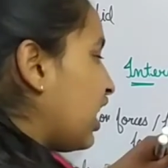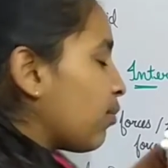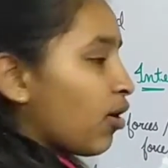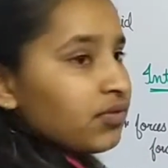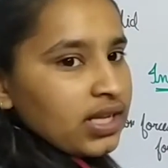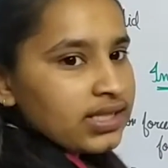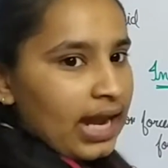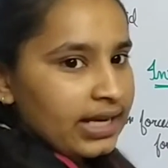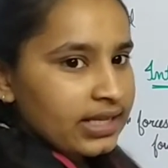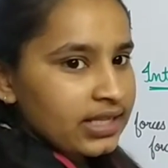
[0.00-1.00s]
name of the
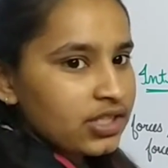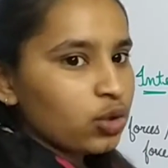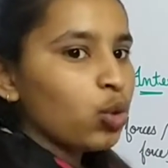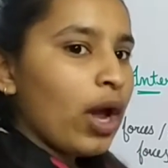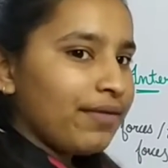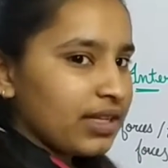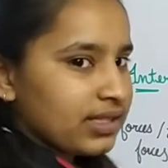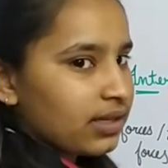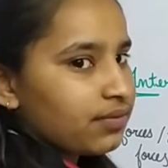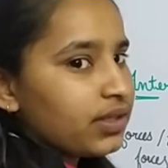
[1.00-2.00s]
scientist who have
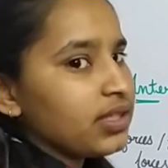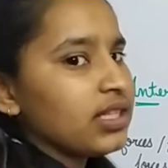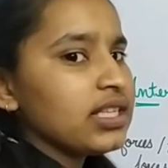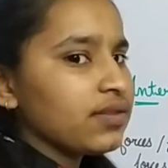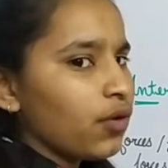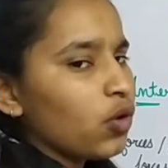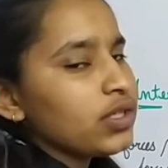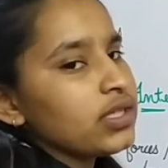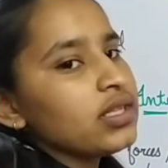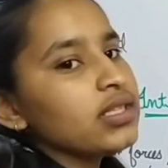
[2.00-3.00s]
discovered these
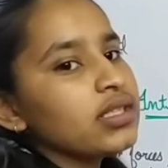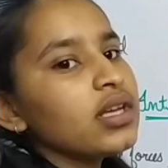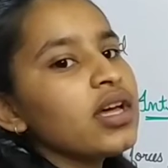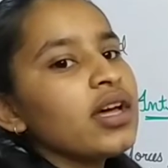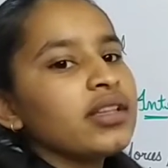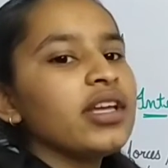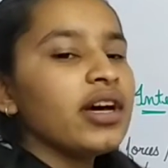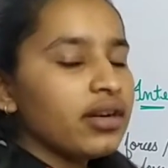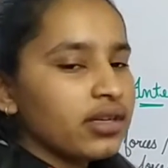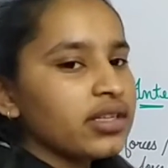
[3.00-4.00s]
forces is
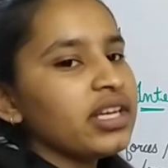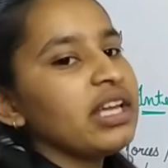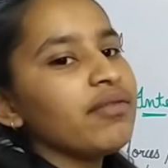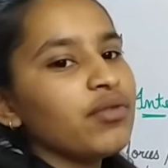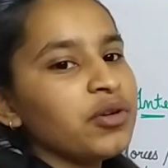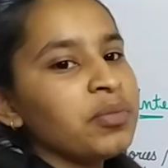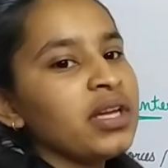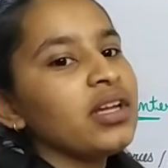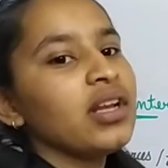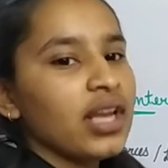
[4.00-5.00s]
their name would
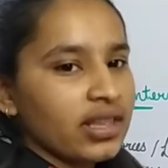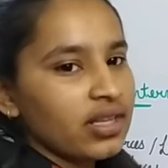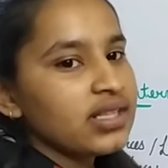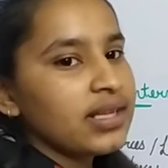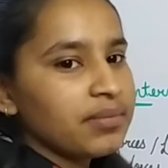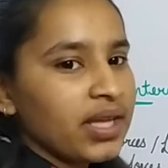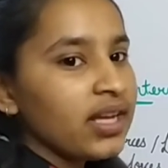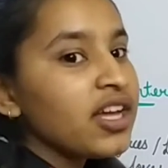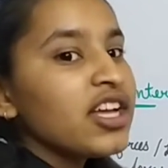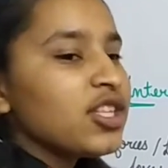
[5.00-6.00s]
be London
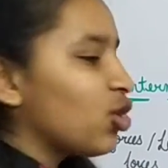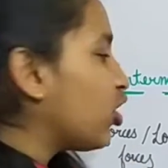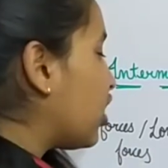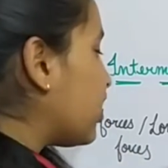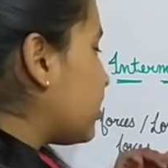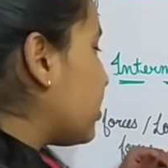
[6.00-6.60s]
something. So this